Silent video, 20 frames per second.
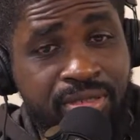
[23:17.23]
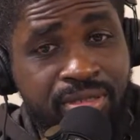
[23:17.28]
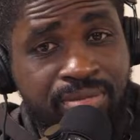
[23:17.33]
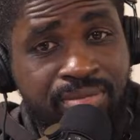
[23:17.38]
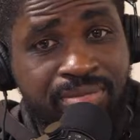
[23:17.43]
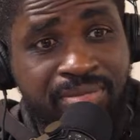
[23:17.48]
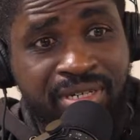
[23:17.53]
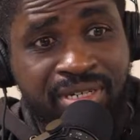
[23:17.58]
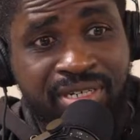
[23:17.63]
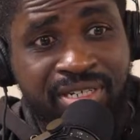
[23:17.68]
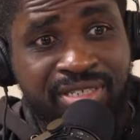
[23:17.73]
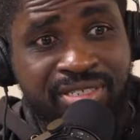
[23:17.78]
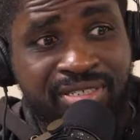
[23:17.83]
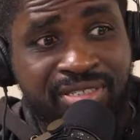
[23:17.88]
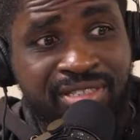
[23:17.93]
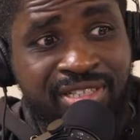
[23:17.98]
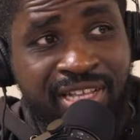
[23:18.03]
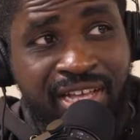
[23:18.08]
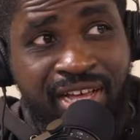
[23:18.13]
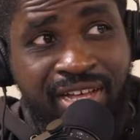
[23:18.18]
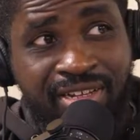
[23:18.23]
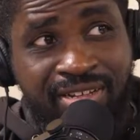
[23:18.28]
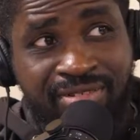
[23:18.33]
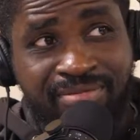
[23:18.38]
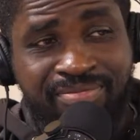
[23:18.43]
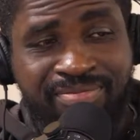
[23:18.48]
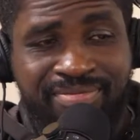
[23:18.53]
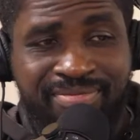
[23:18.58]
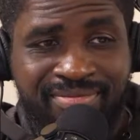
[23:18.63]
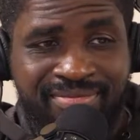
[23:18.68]
Because
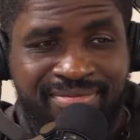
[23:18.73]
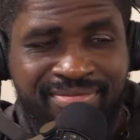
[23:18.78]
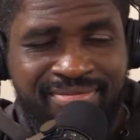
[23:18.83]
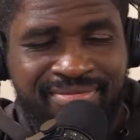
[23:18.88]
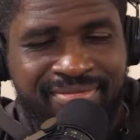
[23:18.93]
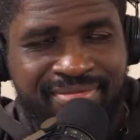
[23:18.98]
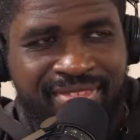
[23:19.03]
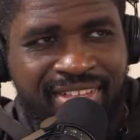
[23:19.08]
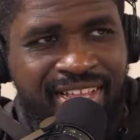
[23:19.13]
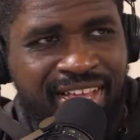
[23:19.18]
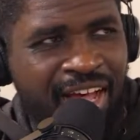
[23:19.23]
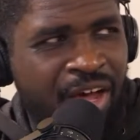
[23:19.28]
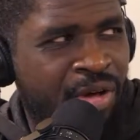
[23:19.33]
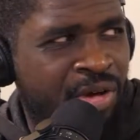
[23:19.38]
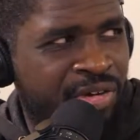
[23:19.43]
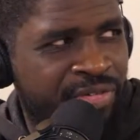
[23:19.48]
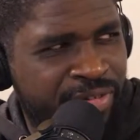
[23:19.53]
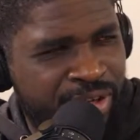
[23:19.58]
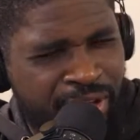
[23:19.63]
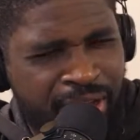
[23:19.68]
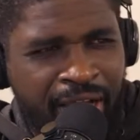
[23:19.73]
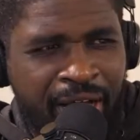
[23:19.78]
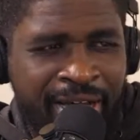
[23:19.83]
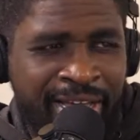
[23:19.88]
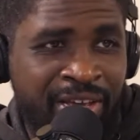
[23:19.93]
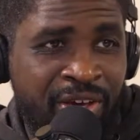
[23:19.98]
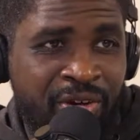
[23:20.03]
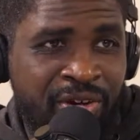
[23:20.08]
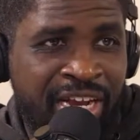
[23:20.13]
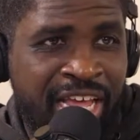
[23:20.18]
I don't know if I
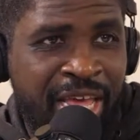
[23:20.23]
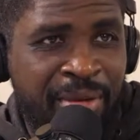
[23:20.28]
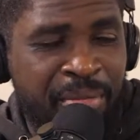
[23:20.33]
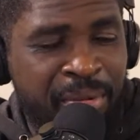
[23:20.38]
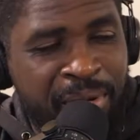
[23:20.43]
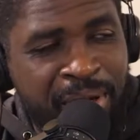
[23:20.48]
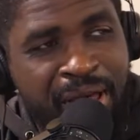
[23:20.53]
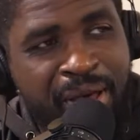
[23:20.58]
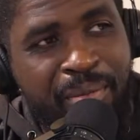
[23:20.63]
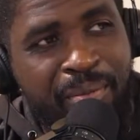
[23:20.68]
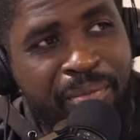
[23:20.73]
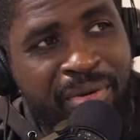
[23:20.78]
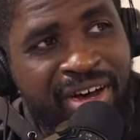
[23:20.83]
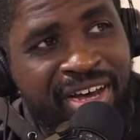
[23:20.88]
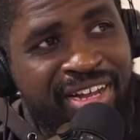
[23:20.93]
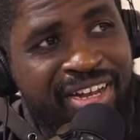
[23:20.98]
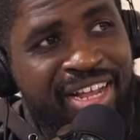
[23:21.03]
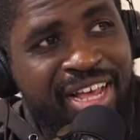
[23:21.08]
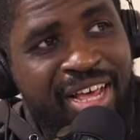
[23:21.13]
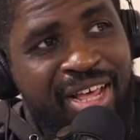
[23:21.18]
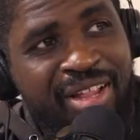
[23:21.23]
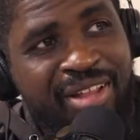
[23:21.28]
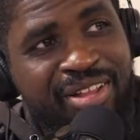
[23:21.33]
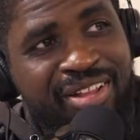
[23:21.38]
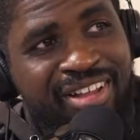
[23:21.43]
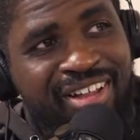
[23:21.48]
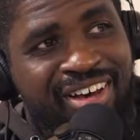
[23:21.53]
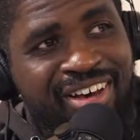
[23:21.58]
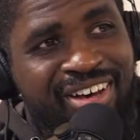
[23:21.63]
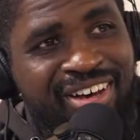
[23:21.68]
ain't gonna name them, but
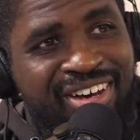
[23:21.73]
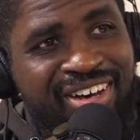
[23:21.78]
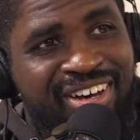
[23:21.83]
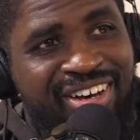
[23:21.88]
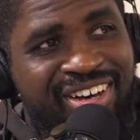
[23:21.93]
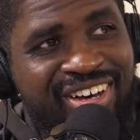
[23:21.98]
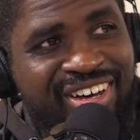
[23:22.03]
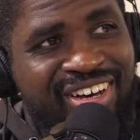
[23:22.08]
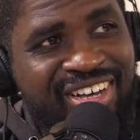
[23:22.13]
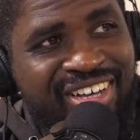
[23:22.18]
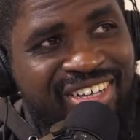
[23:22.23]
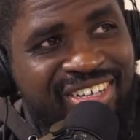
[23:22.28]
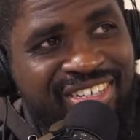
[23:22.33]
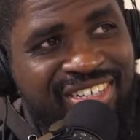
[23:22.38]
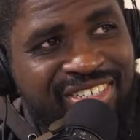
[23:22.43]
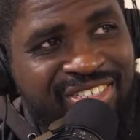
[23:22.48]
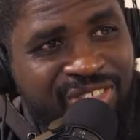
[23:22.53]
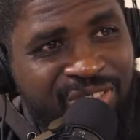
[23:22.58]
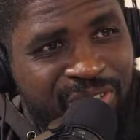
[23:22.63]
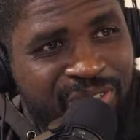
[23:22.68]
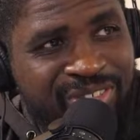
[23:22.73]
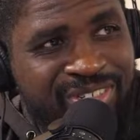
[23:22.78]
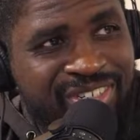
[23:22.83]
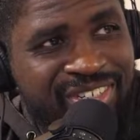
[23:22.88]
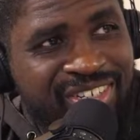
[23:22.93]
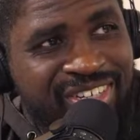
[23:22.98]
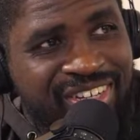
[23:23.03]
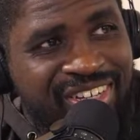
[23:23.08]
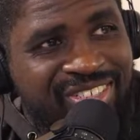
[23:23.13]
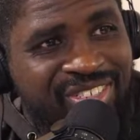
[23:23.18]
a
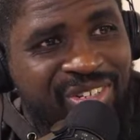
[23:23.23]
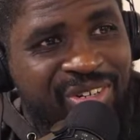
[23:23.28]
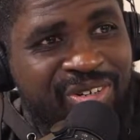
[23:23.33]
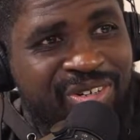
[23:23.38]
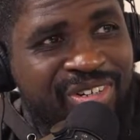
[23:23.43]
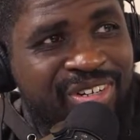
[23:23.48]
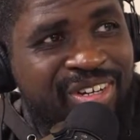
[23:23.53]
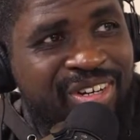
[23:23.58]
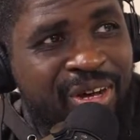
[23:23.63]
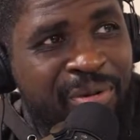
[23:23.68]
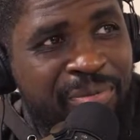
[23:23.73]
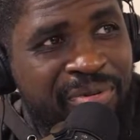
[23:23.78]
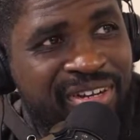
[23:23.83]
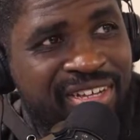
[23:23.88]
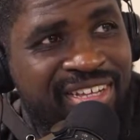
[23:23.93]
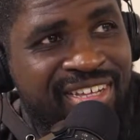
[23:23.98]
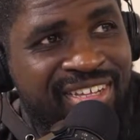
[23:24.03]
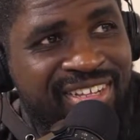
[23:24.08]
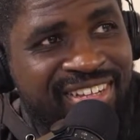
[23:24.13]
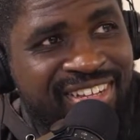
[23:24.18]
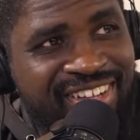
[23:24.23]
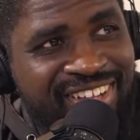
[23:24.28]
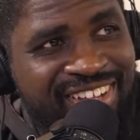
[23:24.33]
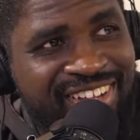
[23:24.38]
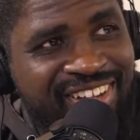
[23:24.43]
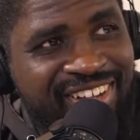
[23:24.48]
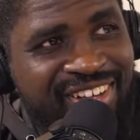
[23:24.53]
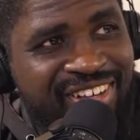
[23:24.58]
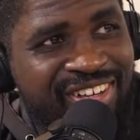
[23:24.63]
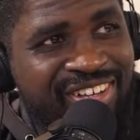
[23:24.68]
certain company
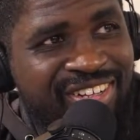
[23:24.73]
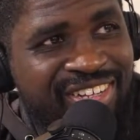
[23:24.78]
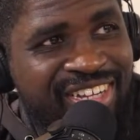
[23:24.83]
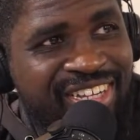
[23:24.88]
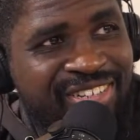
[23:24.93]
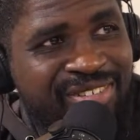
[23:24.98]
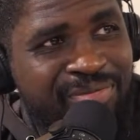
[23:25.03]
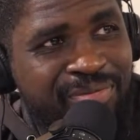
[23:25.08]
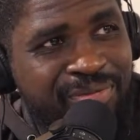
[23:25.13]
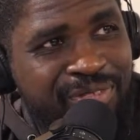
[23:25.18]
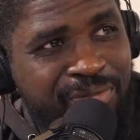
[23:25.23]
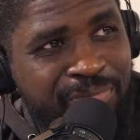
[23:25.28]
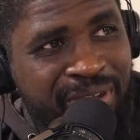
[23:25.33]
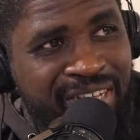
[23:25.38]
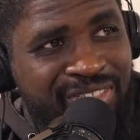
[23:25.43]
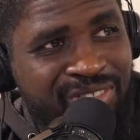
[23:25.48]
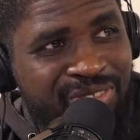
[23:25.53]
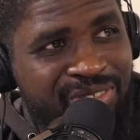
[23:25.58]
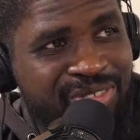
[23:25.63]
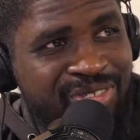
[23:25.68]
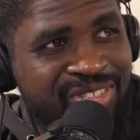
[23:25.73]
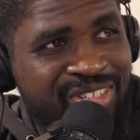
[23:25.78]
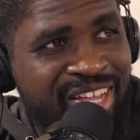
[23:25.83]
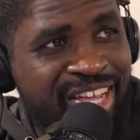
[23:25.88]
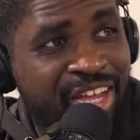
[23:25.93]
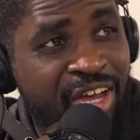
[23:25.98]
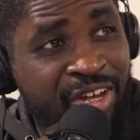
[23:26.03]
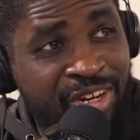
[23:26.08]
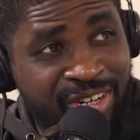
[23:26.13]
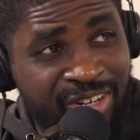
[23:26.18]
that sponsors
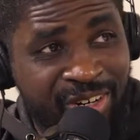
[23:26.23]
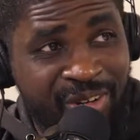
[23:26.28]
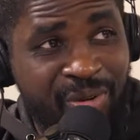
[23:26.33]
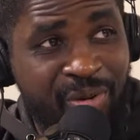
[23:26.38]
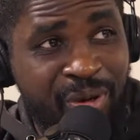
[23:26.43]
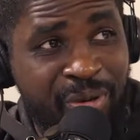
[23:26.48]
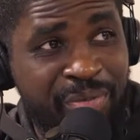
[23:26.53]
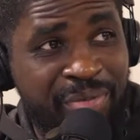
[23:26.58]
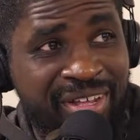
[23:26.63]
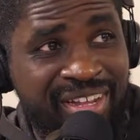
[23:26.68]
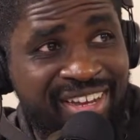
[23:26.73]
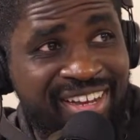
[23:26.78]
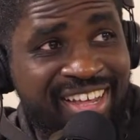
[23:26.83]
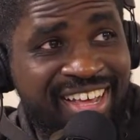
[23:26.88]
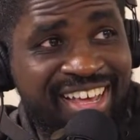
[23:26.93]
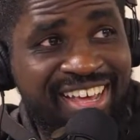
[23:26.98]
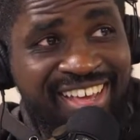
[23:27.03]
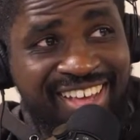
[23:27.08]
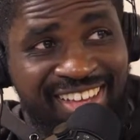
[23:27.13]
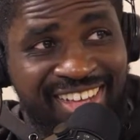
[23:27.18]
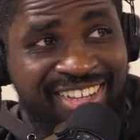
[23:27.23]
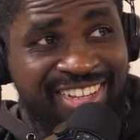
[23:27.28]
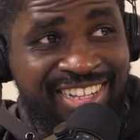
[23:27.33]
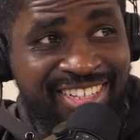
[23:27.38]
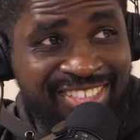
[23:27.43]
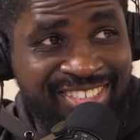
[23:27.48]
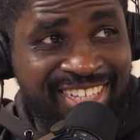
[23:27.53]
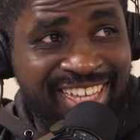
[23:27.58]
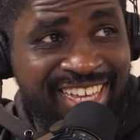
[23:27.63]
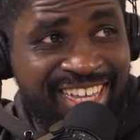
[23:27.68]
like hunting equipment in this
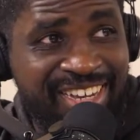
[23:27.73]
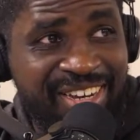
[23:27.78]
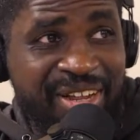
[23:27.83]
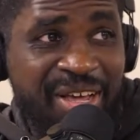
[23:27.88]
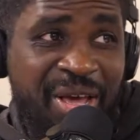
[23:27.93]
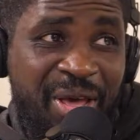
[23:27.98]
state